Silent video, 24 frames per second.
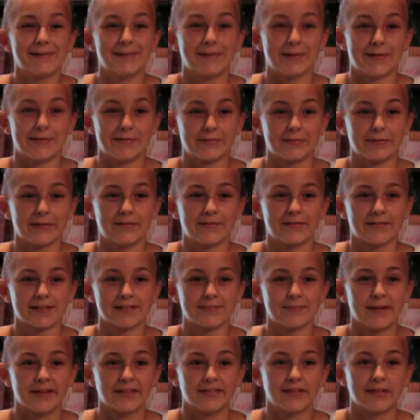whenever we
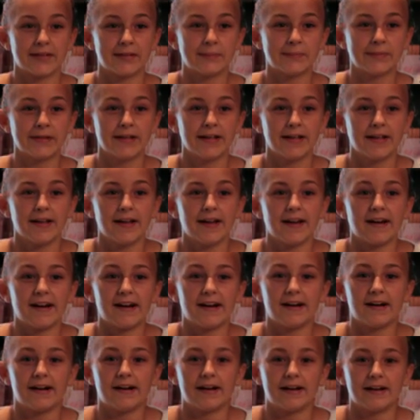first met them.
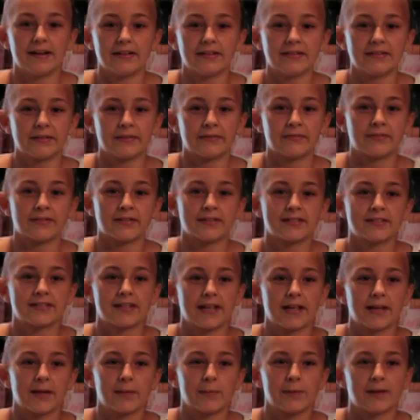The first
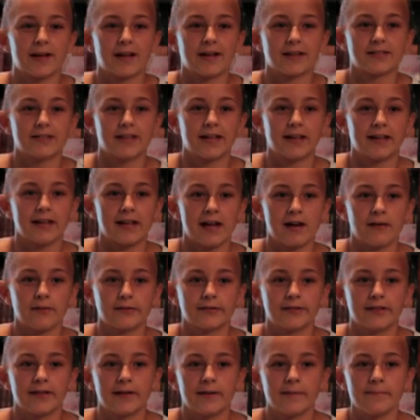day we got to hang out
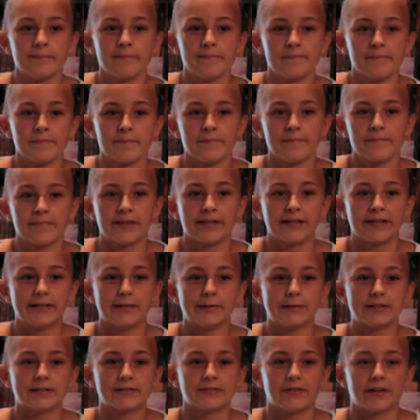with them, it
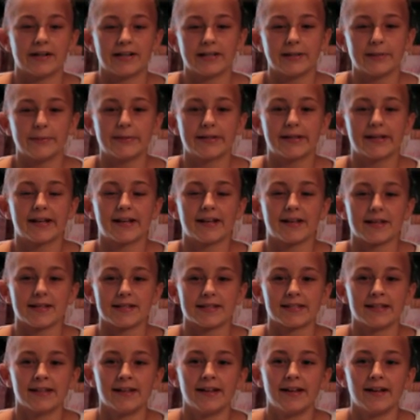was funny
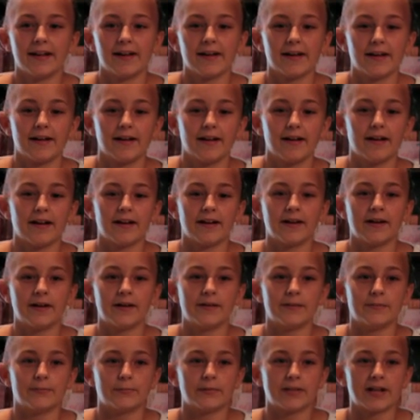because
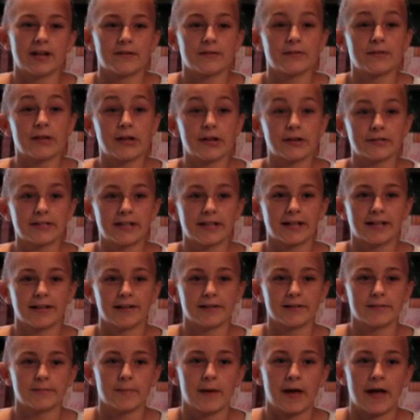whenever they were taking
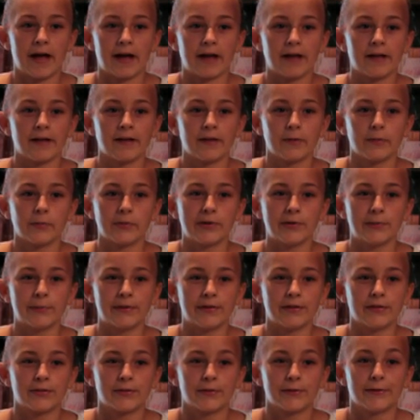us back, we
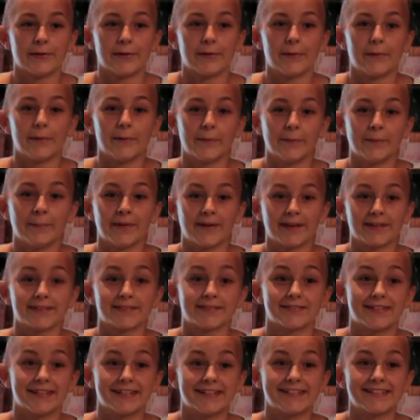went through a whole box
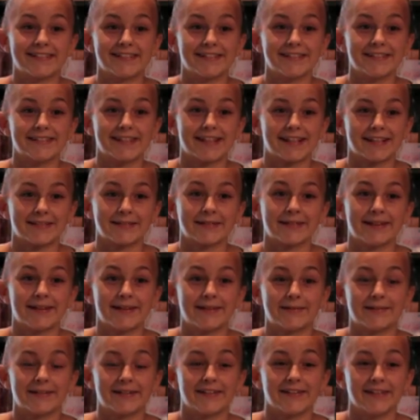of tissues because we
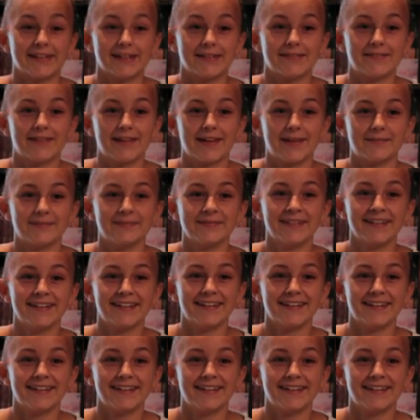didn't want to leave them.